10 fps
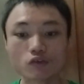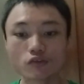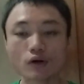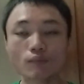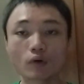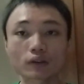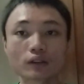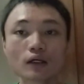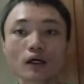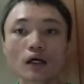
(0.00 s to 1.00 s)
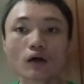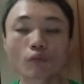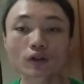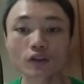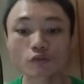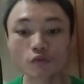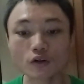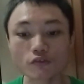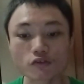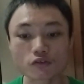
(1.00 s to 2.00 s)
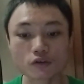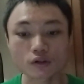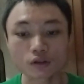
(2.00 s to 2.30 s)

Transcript: someone, where it involves